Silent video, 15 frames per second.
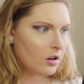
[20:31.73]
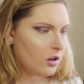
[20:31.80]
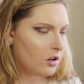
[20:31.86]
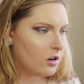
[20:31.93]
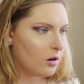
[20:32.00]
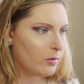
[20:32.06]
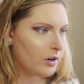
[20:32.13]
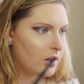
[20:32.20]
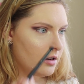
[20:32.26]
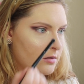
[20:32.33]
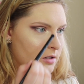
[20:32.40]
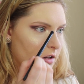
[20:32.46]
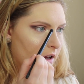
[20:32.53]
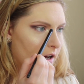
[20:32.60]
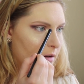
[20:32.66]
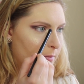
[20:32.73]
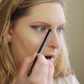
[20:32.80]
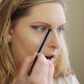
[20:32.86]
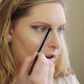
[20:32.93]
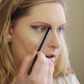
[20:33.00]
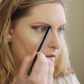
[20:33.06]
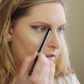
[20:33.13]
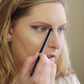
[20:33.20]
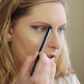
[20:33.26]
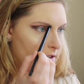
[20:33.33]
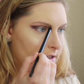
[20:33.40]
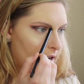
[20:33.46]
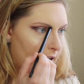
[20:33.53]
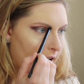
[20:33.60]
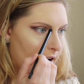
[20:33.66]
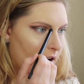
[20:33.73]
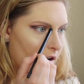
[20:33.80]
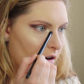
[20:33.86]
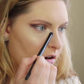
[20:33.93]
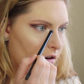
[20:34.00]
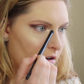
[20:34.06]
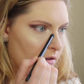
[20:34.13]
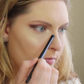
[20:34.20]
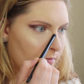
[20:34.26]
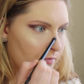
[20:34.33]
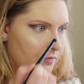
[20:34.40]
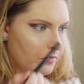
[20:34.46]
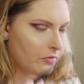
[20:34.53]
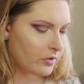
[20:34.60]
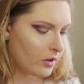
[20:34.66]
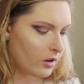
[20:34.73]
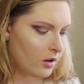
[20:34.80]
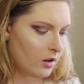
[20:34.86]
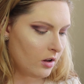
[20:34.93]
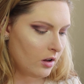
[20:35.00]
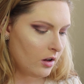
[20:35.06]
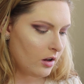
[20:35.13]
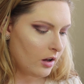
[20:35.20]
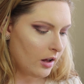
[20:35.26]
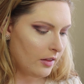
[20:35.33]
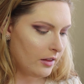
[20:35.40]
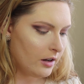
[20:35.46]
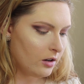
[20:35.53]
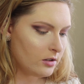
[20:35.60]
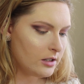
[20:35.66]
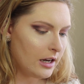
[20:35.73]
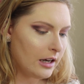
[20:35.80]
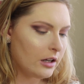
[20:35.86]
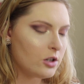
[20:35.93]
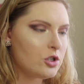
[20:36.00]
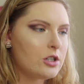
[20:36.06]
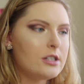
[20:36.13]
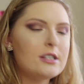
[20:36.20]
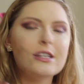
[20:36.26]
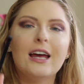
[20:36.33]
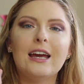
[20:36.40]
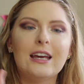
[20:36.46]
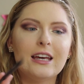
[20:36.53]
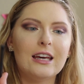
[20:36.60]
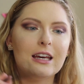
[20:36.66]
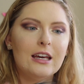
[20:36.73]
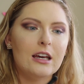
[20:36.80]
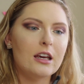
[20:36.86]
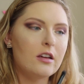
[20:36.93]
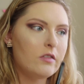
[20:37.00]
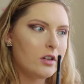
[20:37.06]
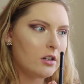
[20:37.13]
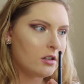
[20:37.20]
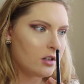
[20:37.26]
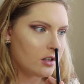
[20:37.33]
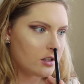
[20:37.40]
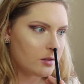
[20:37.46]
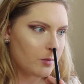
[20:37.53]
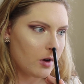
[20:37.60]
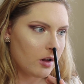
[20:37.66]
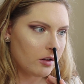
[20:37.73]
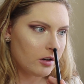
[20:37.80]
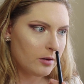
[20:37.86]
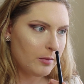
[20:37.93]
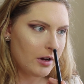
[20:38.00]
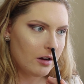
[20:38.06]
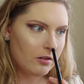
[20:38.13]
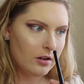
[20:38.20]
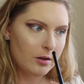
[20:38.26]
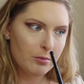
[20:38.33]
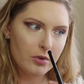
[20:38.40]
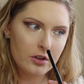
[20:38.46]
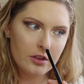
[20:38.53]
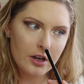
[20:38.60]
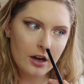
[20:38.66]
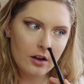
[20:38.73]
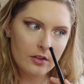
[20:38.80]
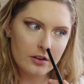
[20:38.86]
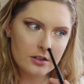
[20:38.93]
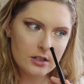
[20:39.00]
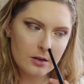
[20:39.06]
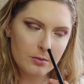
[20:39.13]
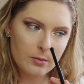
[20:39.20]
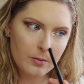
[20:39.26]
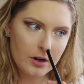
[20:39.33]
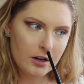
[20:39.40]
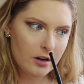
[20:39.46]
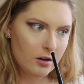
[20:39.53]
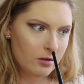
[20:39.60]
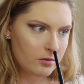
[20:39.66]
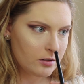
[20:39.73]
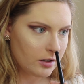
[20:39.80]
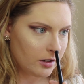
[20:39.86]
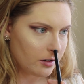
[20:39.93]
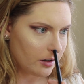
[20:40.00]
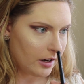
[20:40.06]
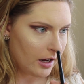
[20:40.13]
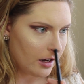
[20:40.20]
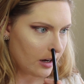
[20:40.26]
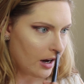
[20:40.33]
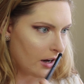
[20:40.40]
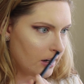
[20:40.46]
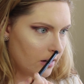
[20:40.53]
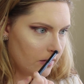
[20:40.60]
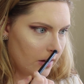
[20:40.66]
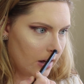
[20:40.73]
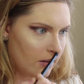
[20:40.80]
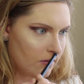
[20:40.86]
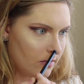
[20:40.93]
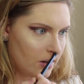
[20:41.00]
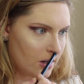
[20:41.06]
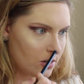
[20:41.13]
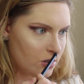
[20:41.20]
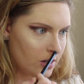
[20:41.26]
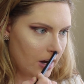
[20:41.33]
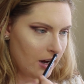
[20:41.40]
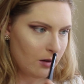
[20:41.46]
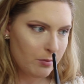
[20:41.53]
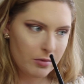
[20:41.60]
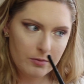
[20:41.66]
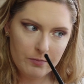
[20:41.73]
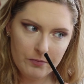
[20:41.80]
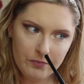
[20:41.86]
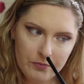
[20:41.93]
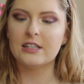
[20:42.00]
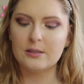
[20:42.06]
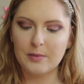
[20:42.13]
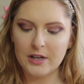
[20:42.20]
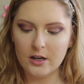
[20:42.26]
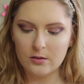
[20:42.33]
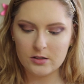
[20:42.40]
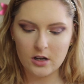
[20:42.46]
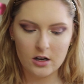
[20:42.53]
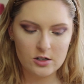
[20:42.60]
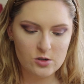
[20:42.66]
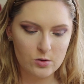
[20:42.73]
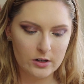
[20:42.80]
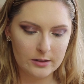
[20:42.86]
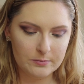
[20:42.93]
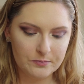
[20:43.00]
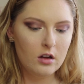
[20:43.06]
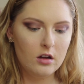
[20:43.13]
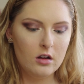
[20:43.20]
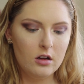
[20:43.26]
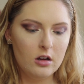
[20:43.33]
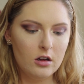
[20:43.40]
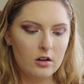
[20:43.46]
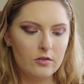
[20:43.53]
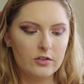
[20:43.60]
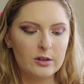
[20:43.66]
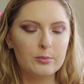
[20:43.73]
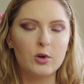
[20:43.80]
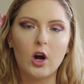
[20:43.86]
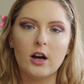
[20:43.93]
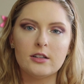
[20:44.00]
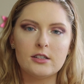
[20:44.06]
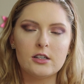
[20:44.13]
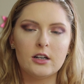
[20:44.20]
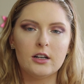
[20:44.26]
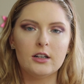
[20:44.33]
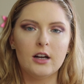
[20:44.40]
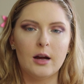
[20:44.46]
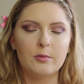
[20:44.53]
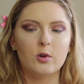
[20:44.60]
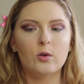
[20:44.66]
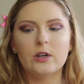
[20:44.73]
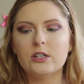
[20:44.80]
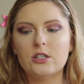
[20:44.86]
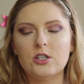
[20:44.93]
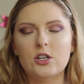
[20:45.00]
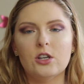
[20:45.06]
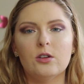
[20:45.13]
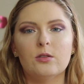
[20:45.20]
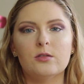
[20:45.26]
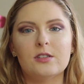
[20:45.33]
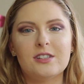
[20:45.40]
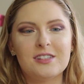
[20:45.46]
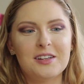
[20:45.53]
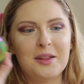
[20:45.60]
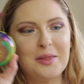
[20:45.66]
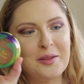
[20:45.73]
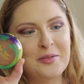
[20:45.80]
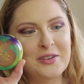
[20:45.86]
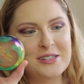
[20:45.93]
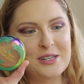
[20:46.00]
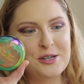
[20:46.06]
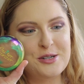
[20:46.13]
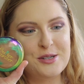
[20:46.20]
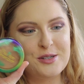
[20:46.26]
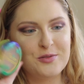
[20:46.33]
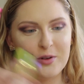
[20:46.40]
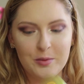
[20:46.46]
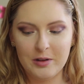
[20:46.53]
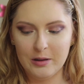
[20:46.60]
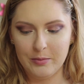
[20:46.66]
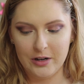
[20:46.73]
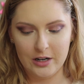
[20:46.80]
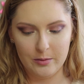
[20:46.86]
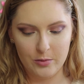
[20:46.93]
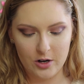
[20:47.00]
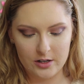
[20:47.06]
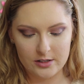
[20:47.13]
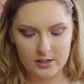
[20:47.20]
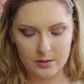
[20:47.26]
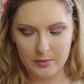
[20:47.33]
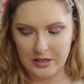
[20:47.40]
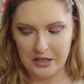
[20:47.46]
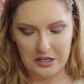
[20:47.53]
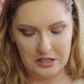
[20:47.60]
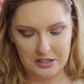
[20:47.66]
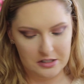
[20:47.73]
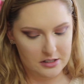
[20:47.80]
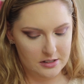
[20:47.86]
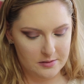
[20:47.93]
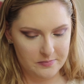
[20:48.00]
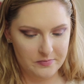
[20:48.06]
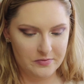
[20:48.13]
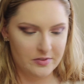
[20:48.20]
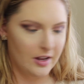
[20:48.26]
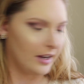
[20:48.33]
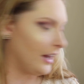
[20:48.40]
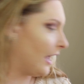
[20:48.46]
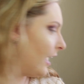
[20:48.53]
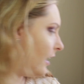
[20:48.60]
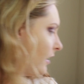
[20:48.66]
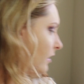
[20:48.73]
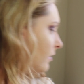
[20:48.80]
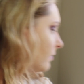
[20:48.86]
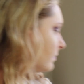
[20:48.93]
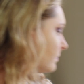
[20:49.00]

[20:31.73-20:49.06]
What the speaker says: You don't want to use a lot of powder for this at all. And then I'll take just like even a smaller amount and put that on the tip of my nose and create kind of a V shape. That's my nose contour. For bronzer, I'm going to use the Physicians Formula Butter Bronzer because, again,